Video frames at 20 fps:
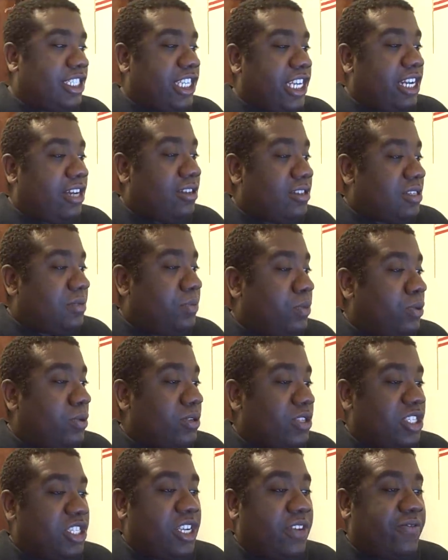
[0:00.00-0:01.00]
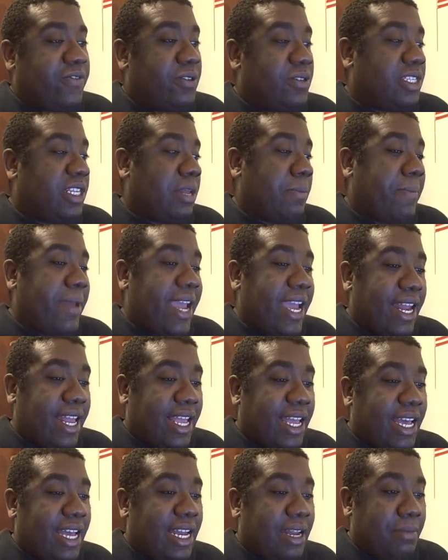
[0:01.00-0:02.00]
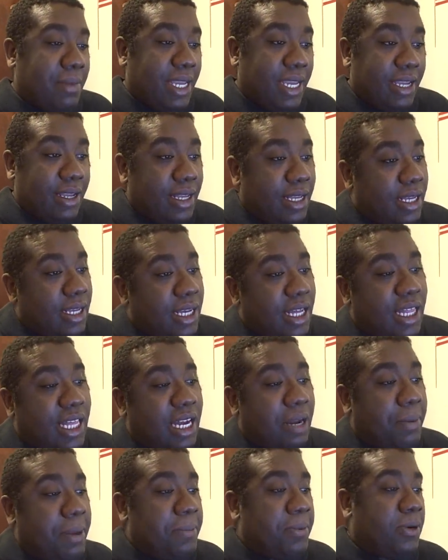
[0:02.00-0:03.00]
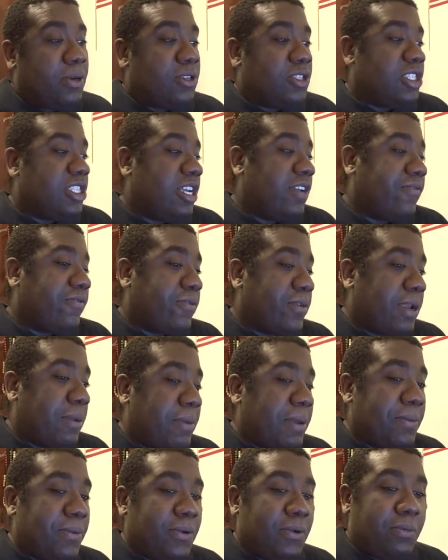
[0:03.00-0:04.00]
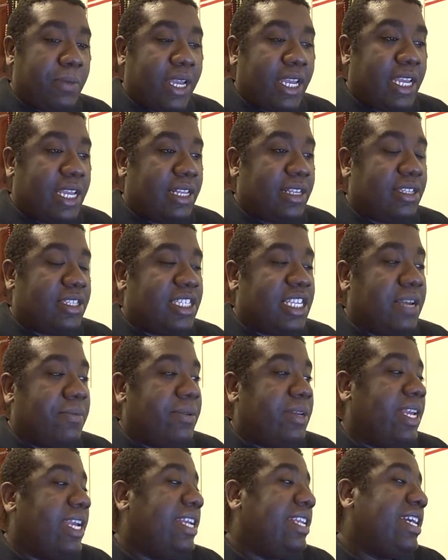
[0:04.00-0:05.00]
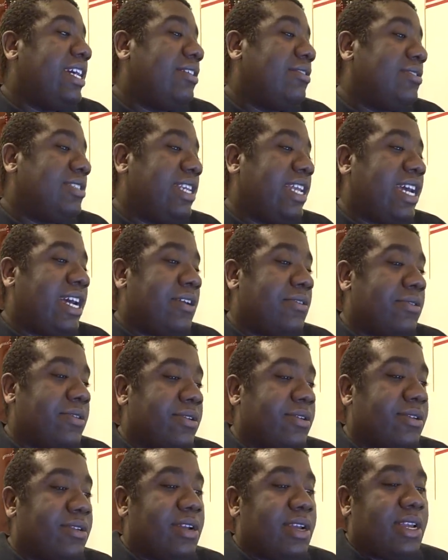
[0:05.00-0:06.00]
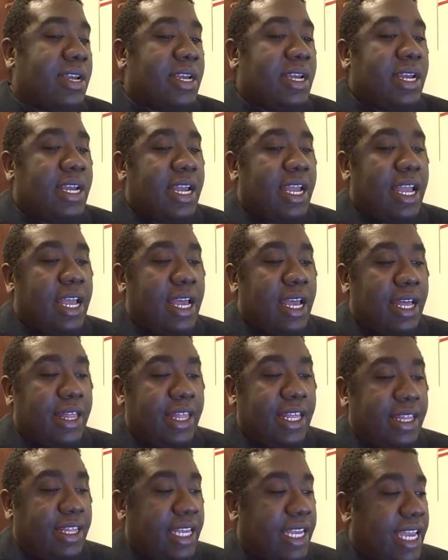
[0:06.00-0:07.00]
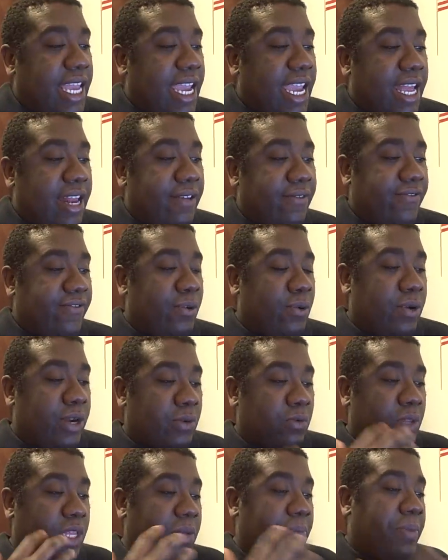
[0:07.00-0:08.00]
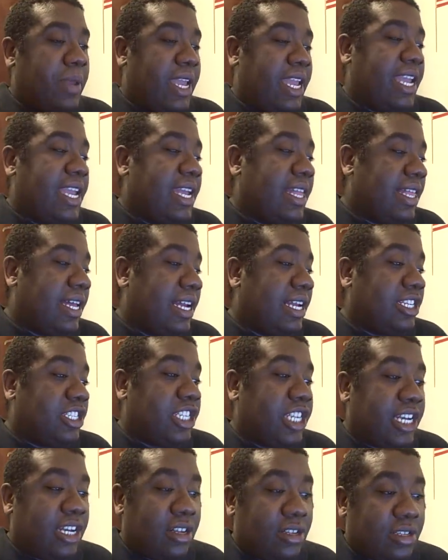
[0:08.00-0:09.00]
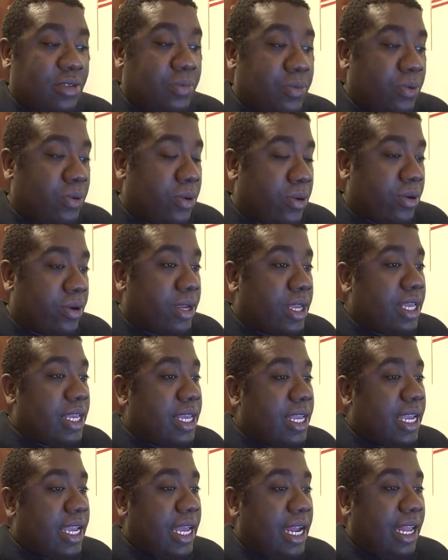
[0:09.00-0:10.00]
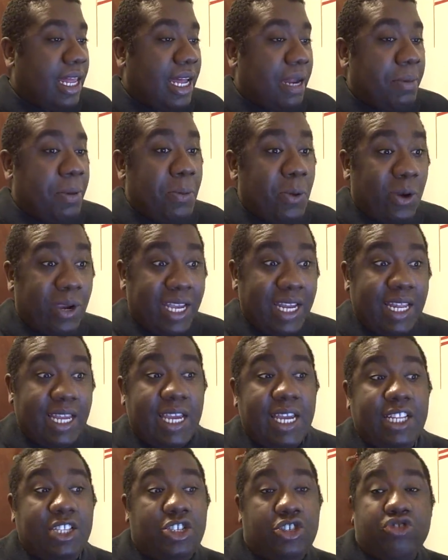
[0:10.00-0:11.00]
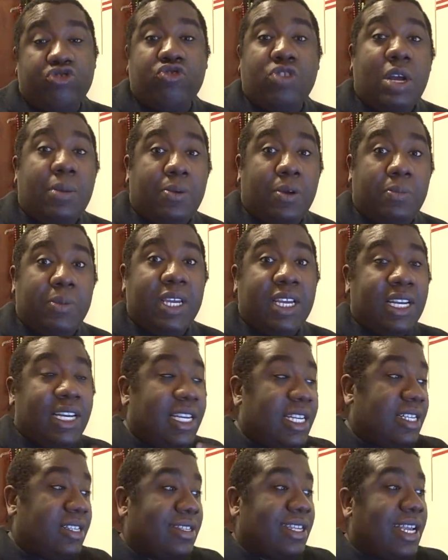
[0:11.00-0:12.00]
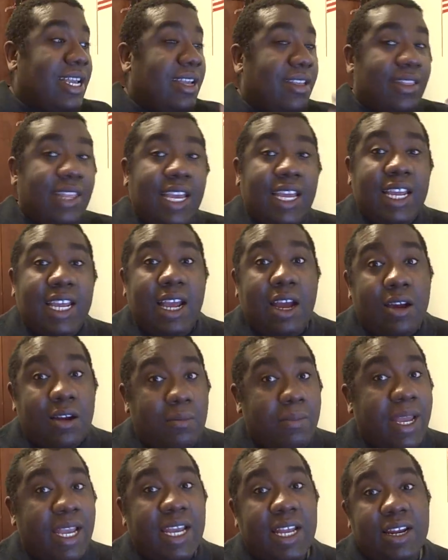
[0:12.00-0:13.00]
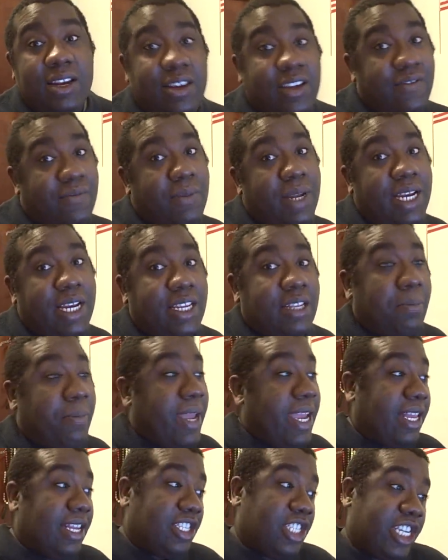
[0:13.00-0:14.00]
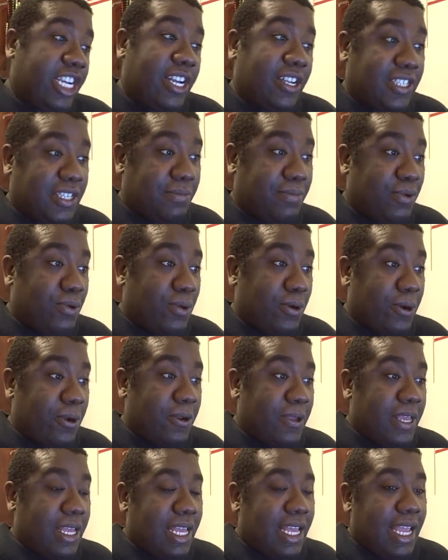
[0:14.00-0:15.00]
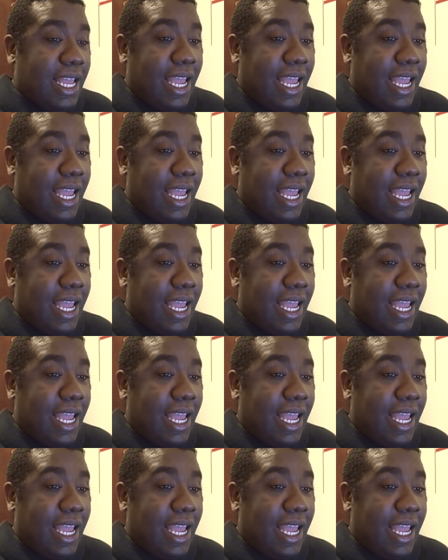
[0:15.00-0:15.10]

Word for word: Child support suffers in a bad economy. A lot of people are suffering. People are making seven, eight dollars an hour. Uh, they can't afford to really pay a lot of child support. And a lot of people are getting into trouble because they aren't making enough money to pay the child support.